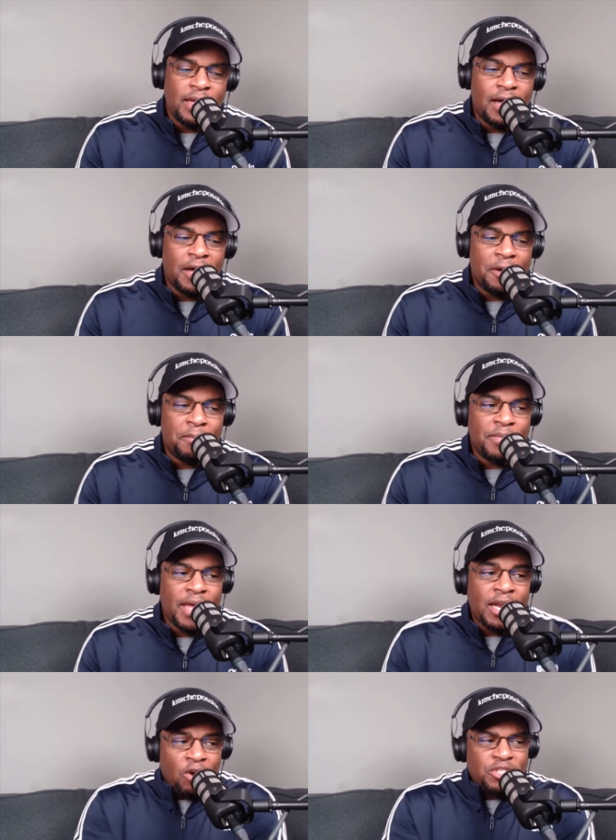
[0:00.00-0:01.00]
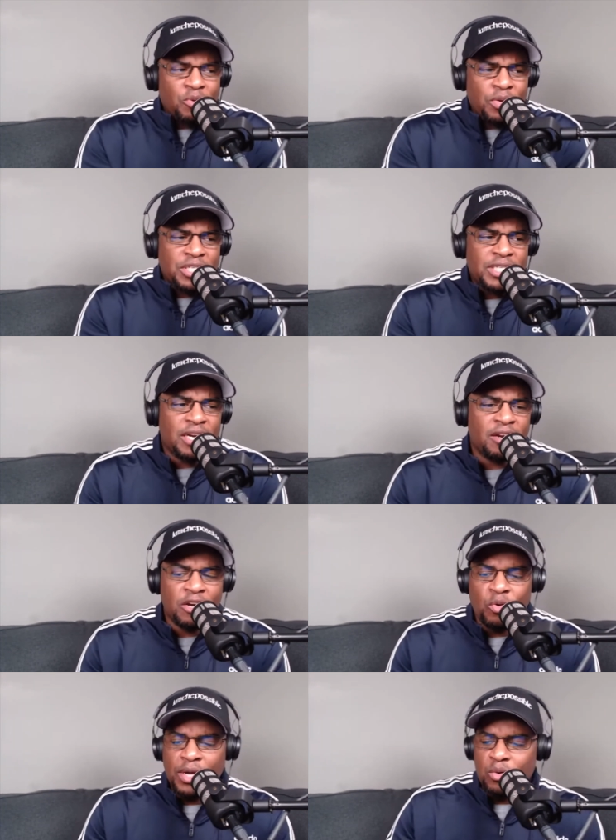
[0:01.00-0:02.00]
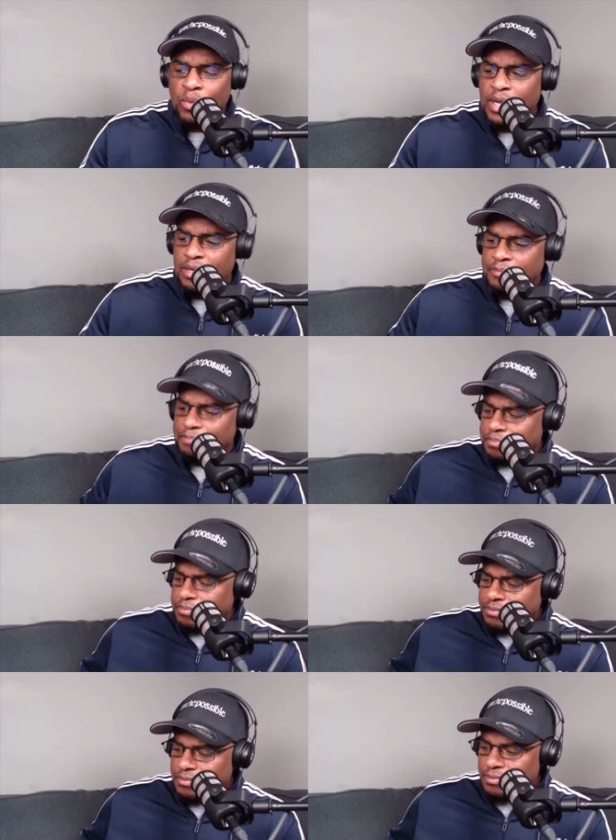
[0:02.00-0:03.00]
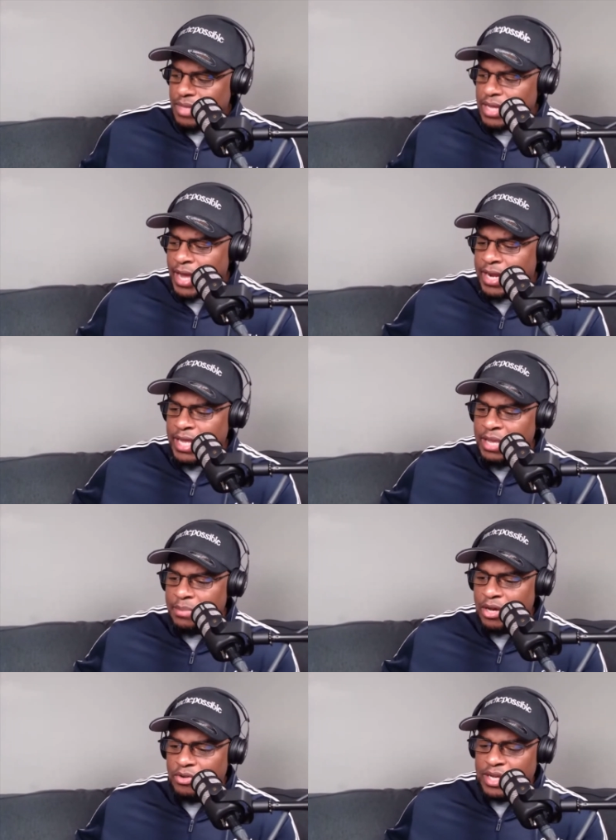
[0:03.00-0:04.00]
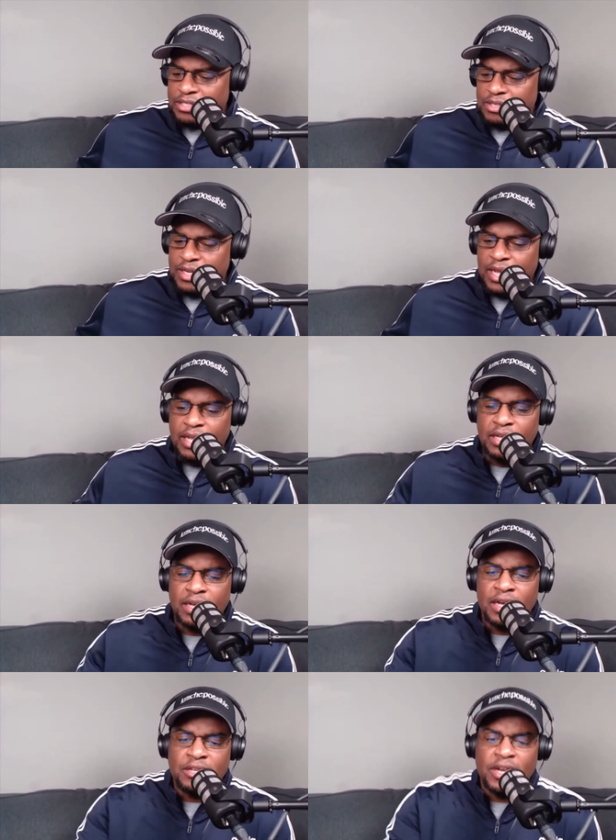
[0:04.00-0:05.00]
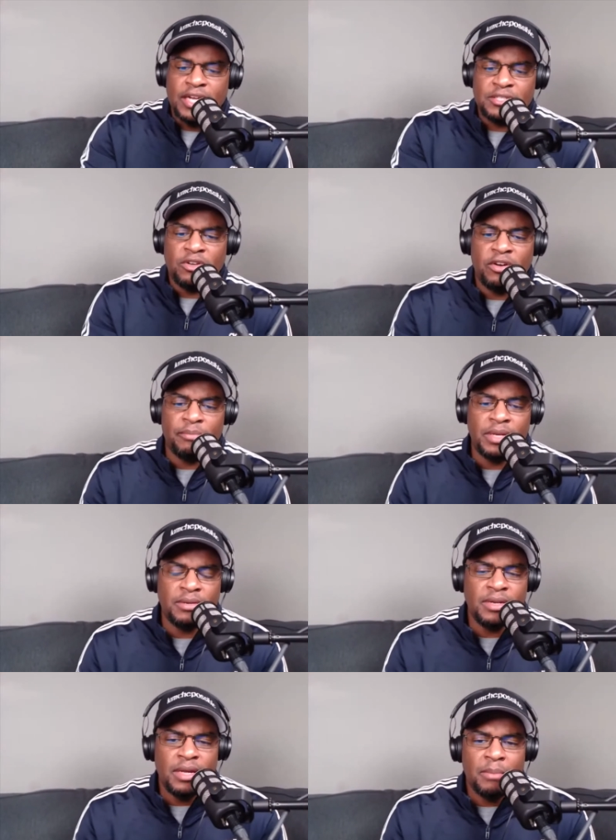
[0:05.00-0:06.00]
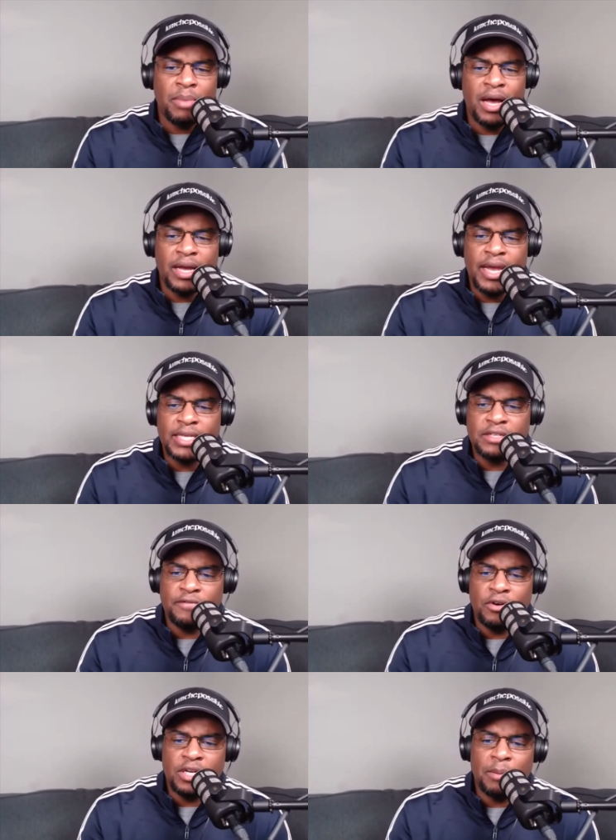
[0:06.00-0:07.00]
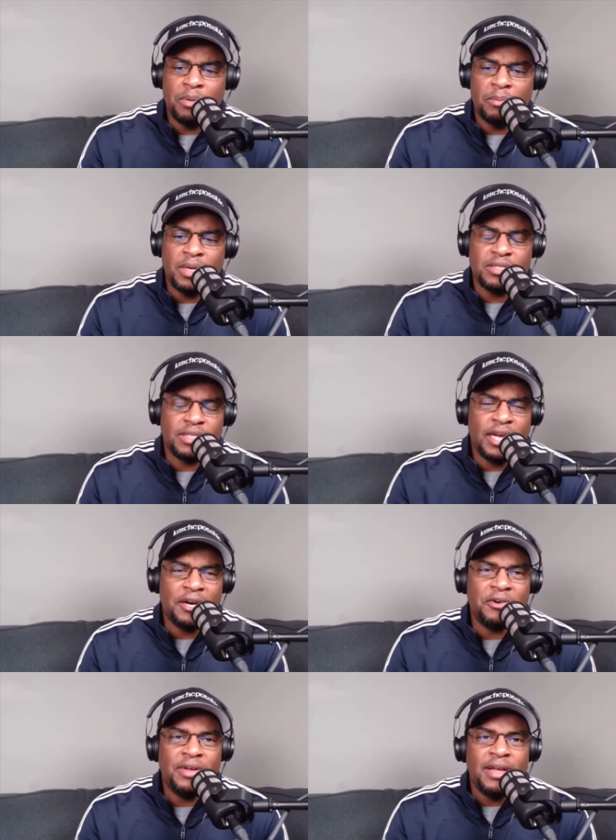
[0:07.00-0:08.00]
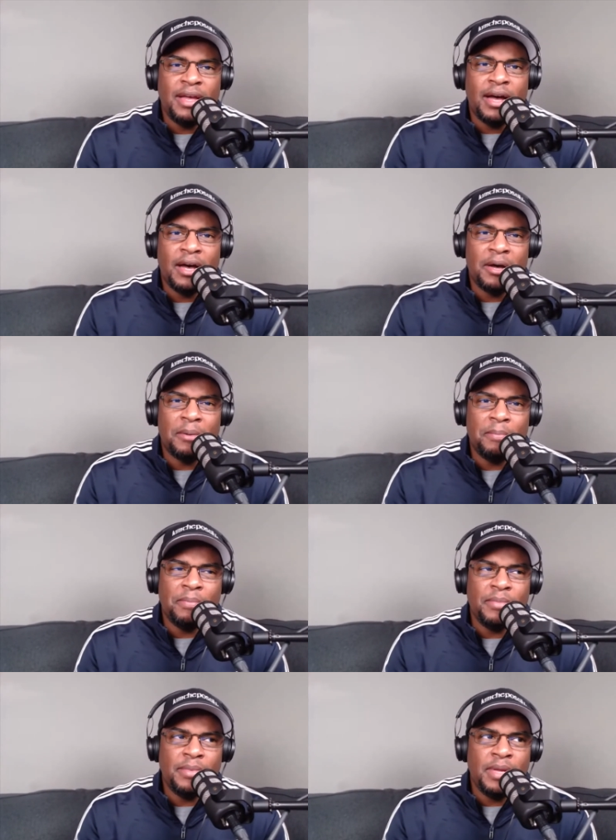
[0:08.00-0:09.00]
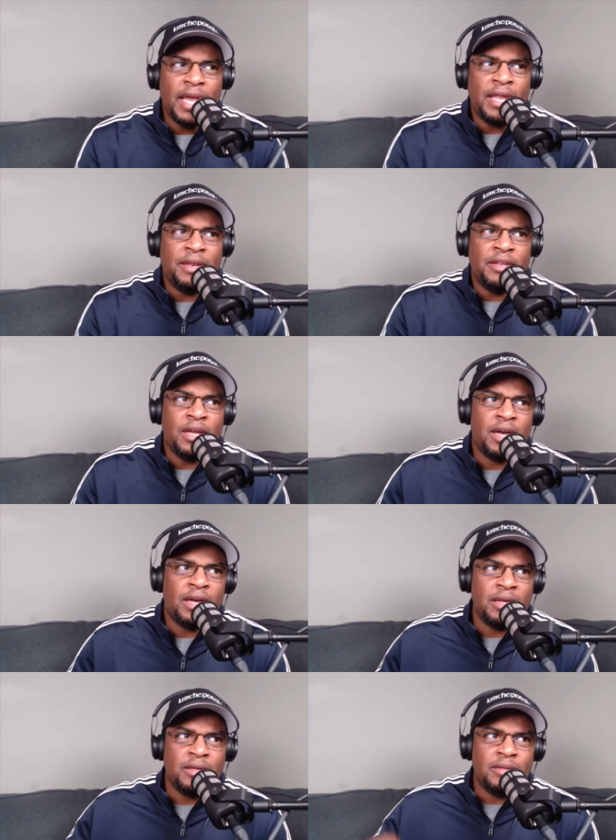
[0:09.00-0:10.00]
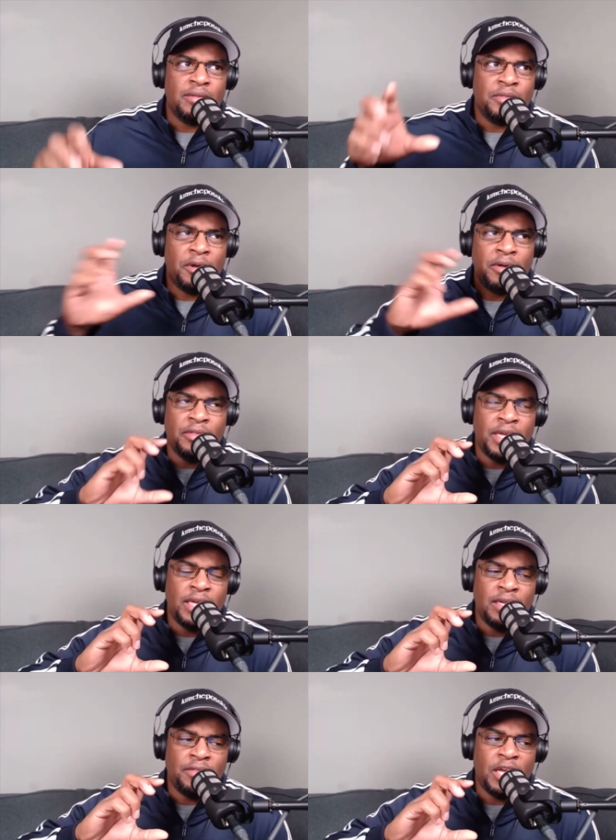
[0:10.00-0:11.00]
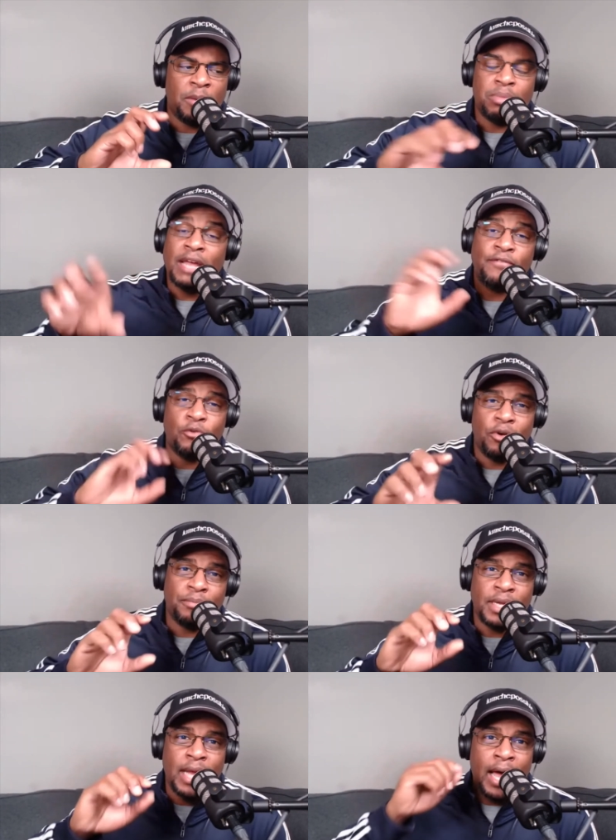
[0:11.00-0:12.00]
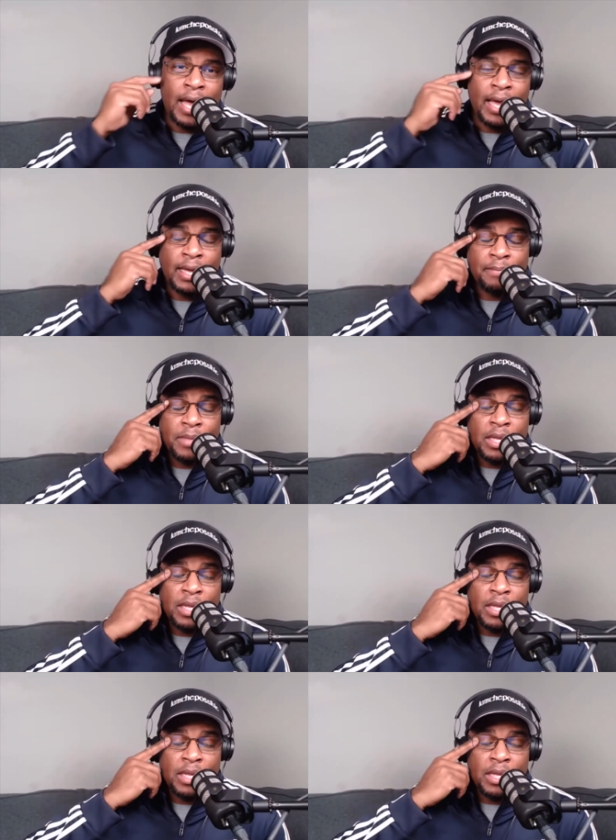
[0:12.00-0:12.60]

Um, and I also want to share a quick win. I got an email yesterday. Uh, you guys know I've been podcasting for a couple of months now, um, and uh, the the the uh, platform that I